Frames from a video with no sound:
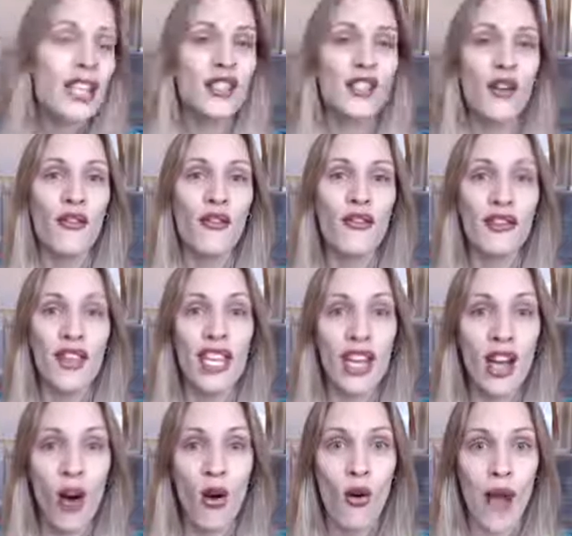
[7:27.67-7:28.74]
So
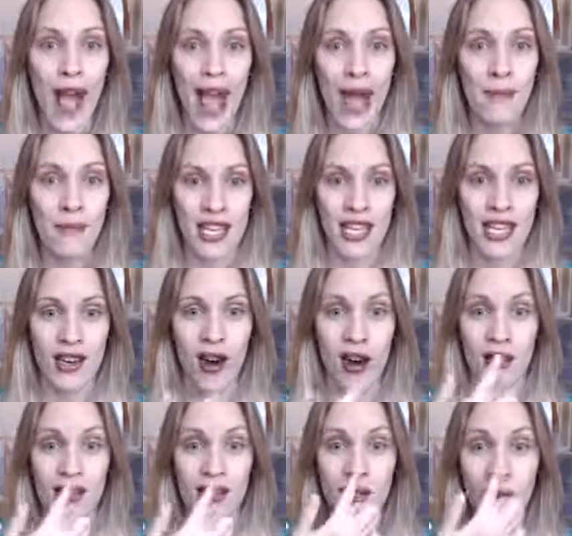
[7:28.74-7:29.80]
V-O-M-E-R.